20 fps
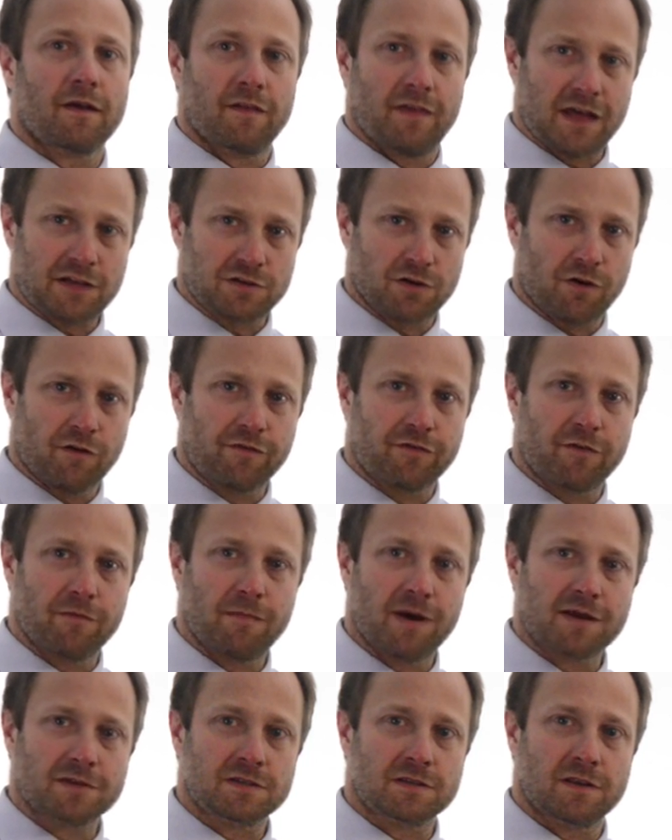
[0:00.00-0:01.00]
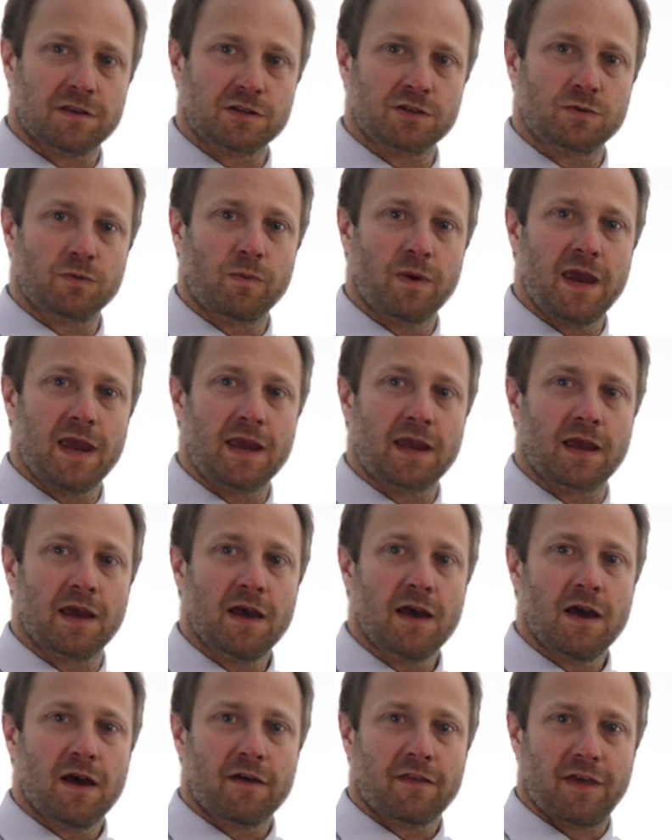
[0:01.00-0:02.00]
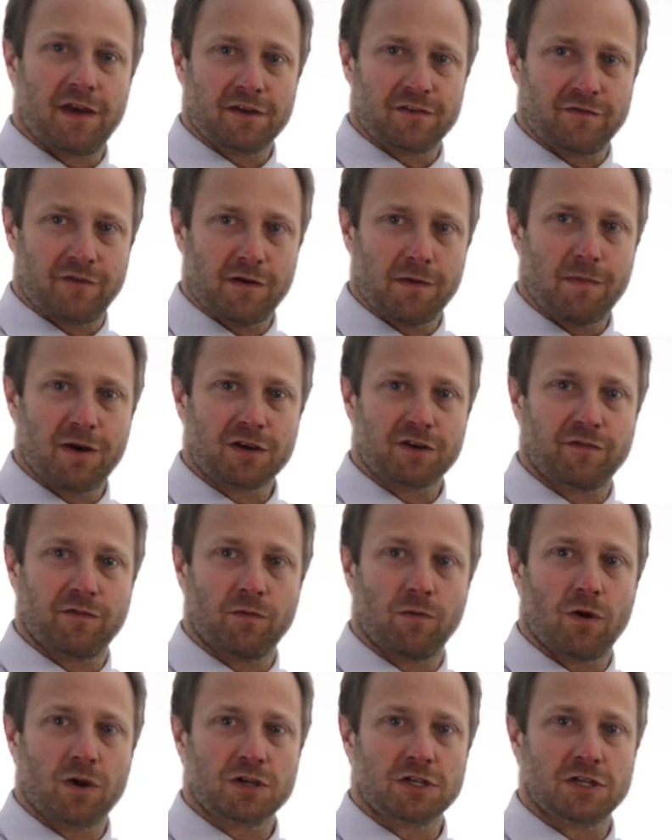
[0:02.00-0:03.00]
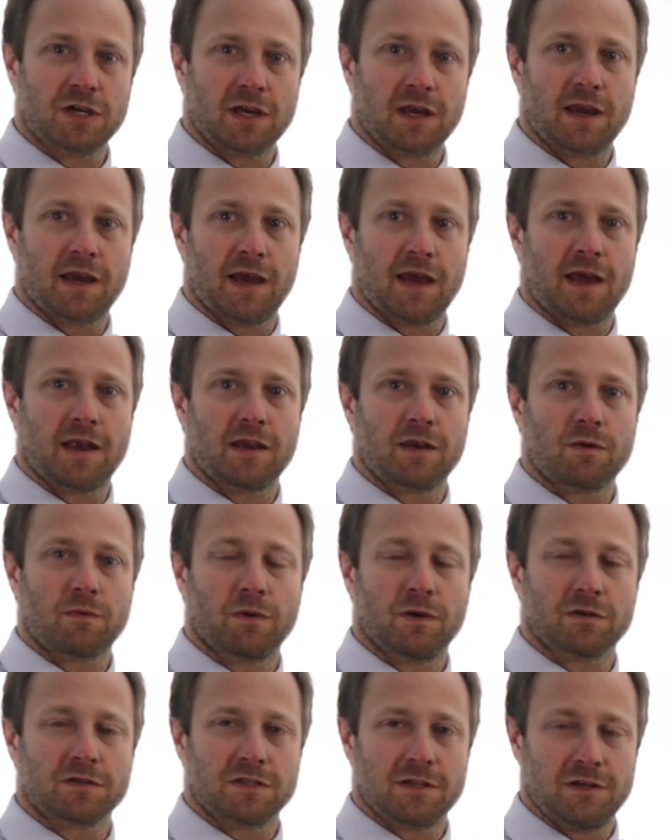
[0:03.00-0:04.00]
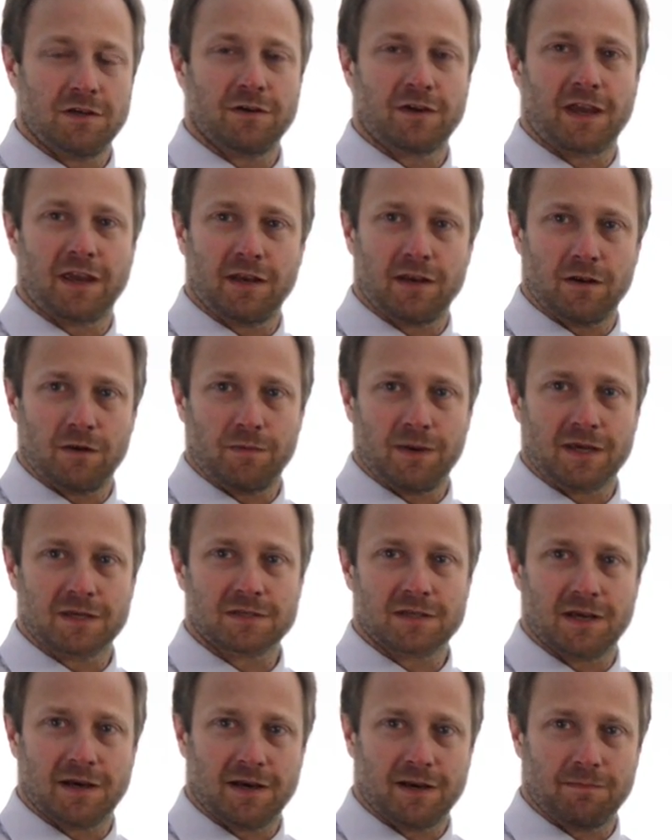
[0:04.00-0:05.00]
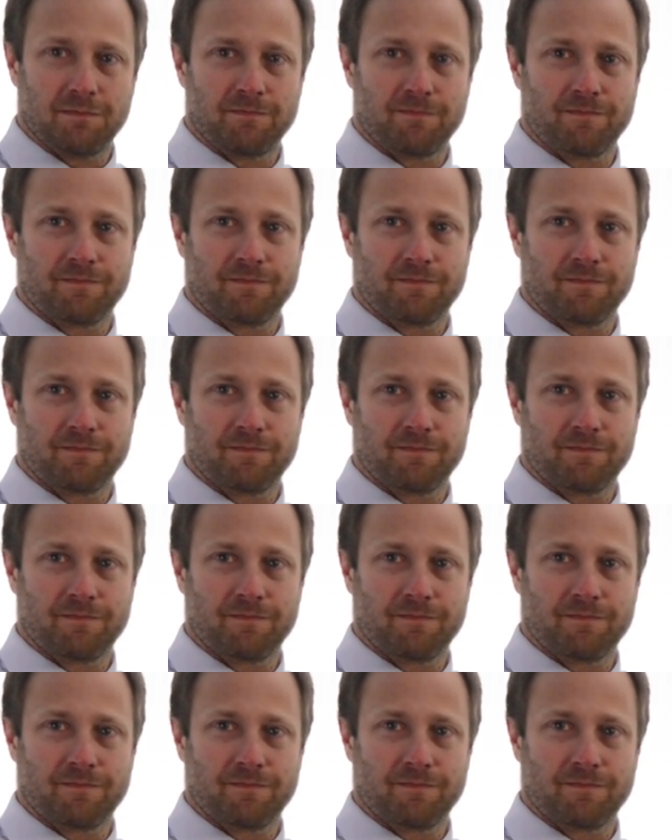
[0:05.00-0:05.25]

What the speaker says: That's all from us this week. Thanks very much for watching, and we'll see you again in a week's time.